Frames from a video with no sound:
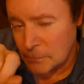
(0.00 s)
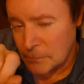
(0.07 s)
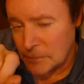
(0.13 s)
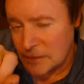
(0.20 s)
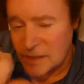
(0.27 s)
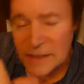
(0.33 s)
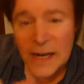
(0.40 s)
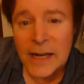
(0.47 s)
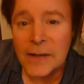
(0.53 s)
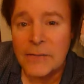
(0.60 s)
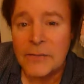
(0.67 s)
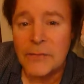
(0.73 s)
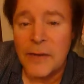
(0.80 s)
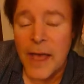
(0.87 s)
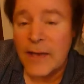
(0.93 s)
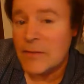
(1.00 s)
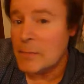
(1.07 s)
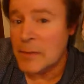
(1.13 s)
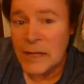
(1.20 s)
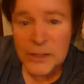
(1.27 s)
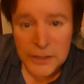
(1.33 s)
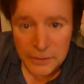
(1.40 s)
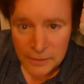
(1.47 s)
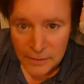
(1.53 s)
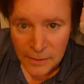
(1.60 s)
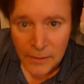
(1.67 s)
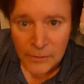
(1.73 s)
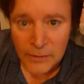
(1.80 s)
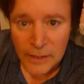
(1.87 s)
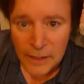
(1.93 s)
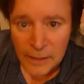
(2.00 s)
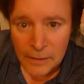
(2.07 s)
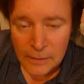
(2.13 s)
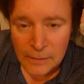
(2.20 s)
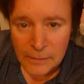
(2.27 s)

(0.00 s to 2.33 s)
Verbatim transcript: instead of having me shoot the Koran,